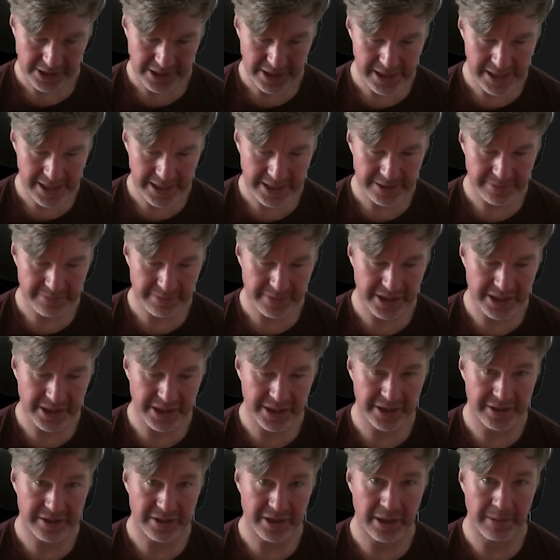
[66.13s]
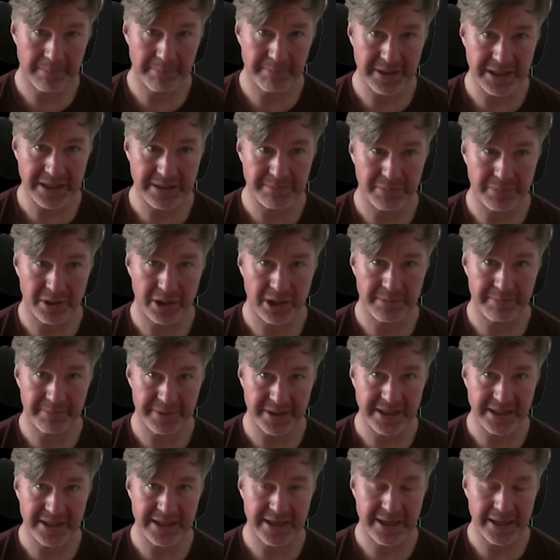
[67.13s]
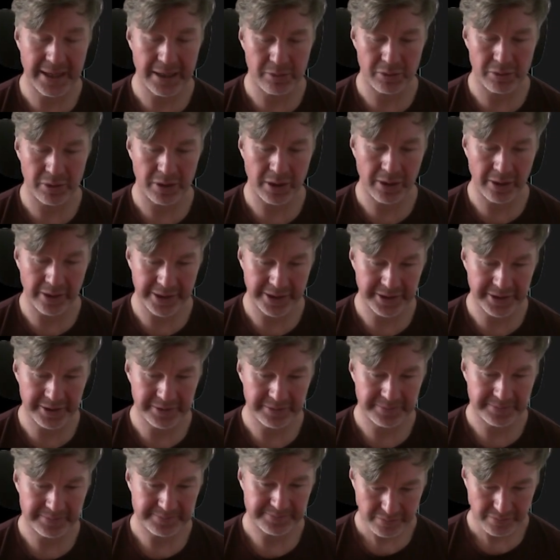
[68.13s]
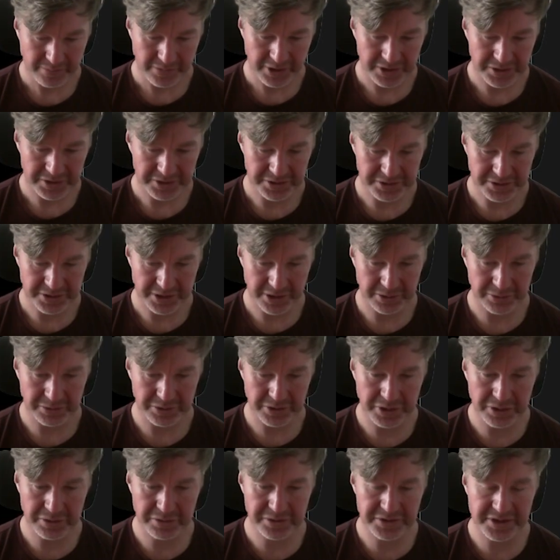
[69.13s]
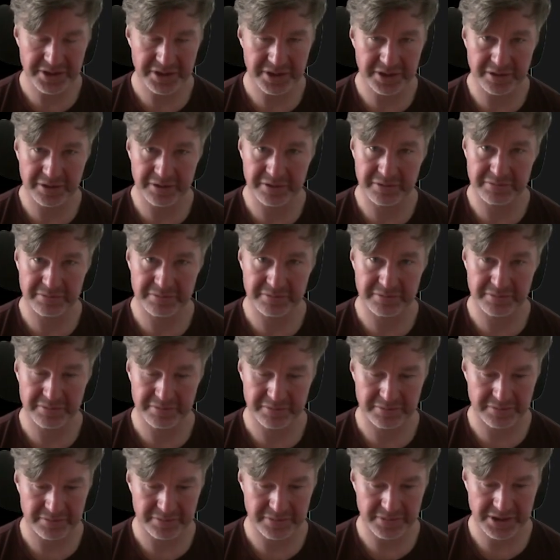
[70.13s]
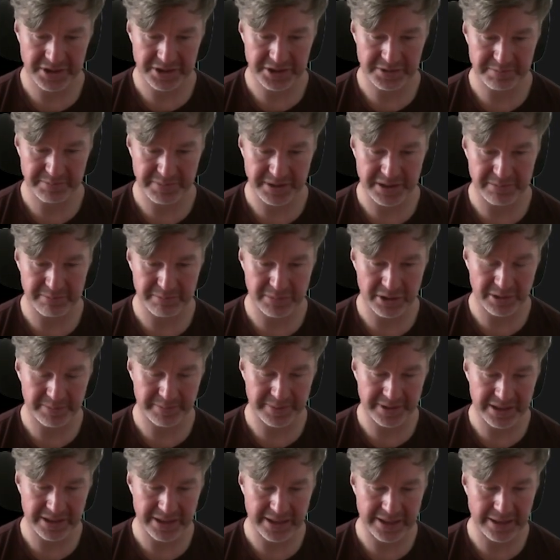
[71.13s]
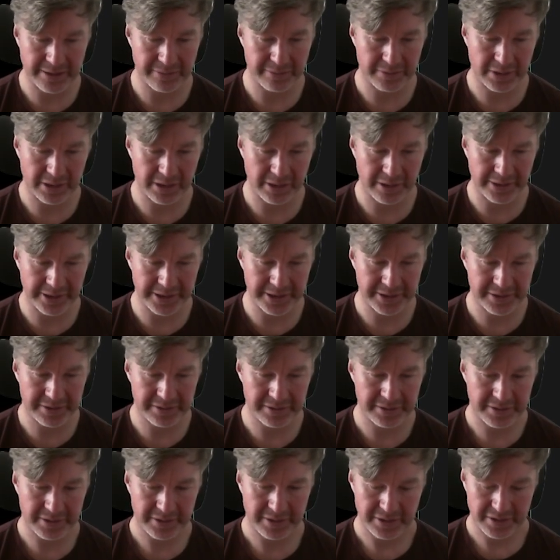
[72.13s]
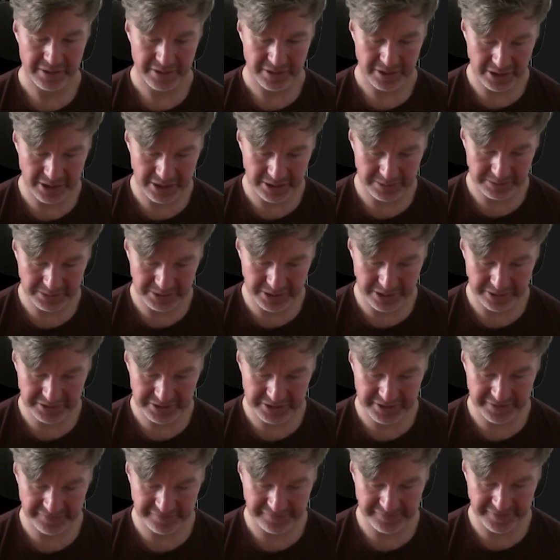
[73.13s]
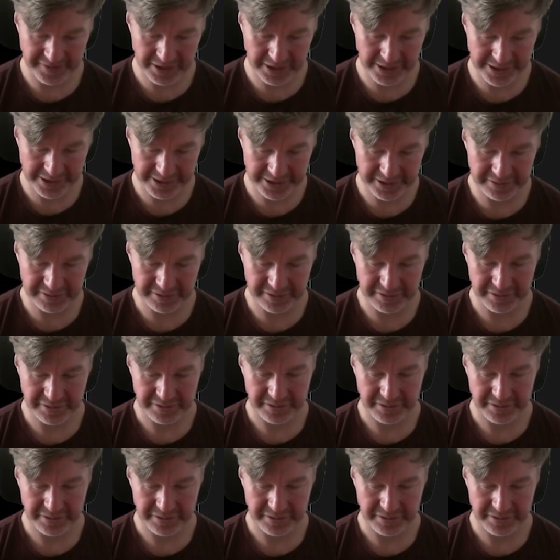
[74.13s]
and made a beat by beat outline. So using this beat by beat outline, I'm going to fill in